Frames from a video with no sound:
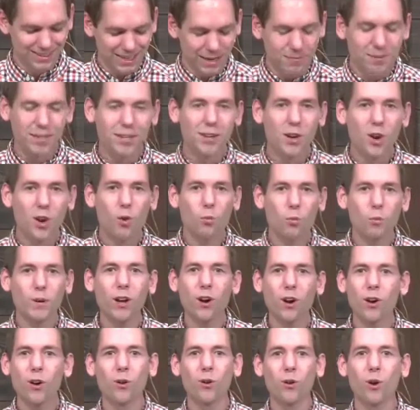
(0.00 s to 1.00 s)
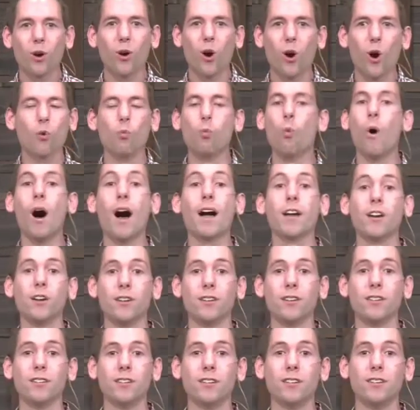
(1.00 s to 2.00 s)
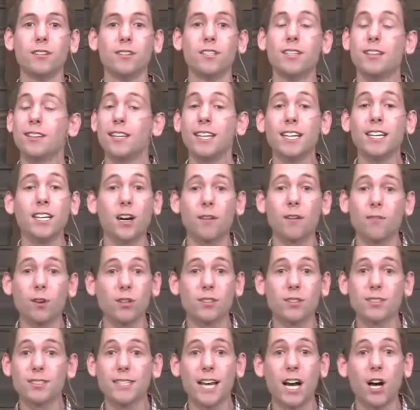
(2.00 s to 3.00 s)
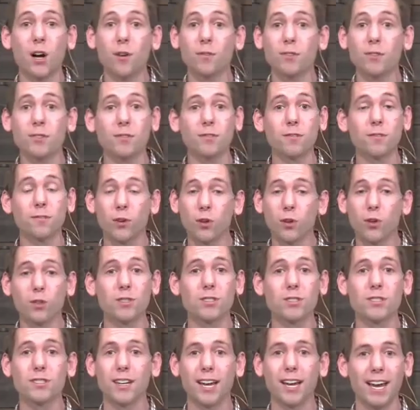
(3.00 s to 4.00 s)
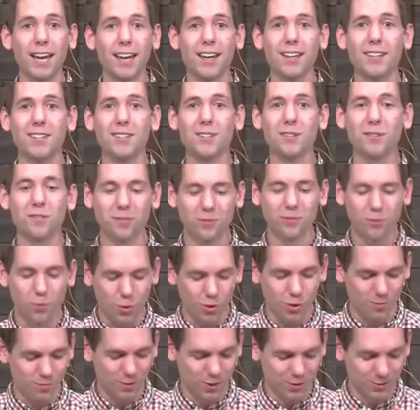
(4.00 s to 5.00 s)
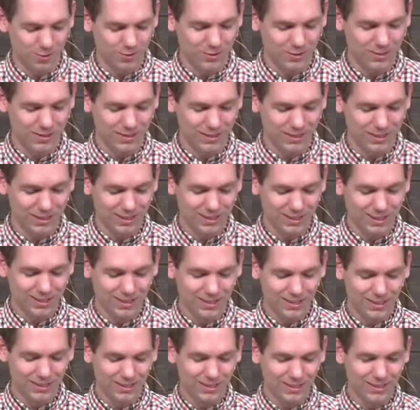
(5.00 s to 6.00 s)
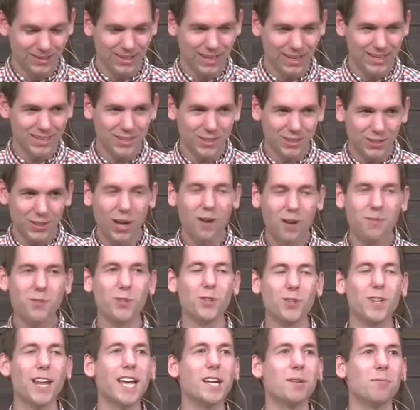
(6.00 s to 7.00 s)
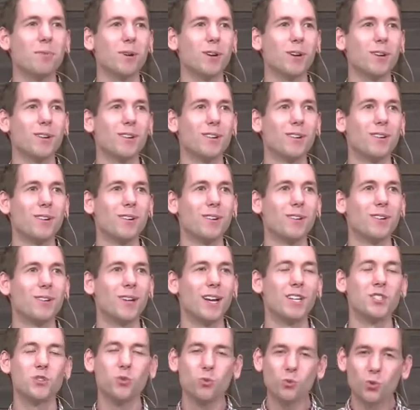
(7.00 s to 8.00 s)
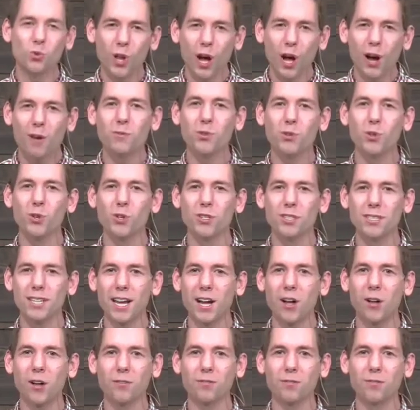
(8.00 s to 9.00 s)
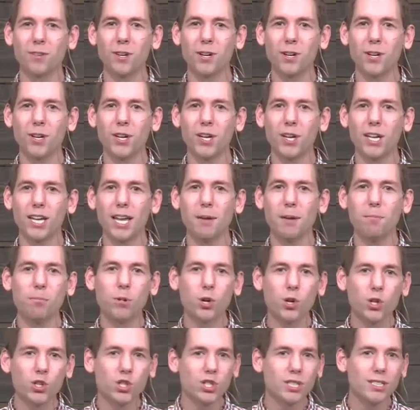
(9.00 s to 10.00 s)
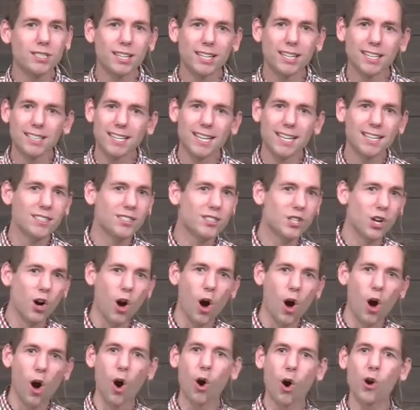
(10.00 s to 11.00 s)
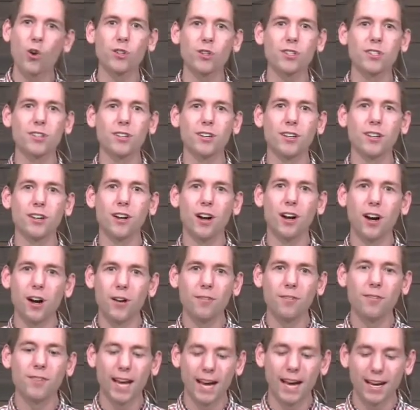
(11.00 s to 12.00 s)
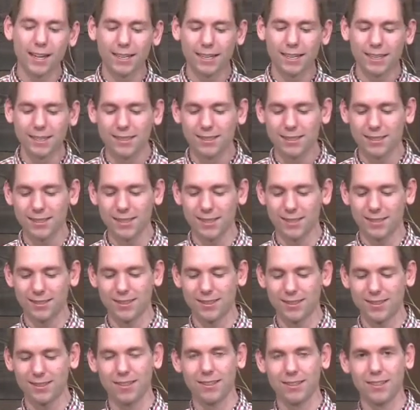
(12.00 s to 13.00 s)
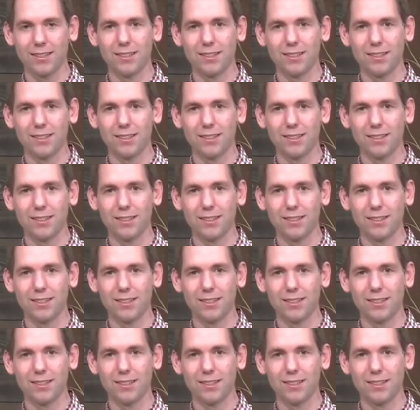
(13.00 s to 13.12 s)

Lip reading: I mean, we are wired to think of ourselves first and foremost. And to love your neighbor as you love yourself, it pushes against the heart of that instinct.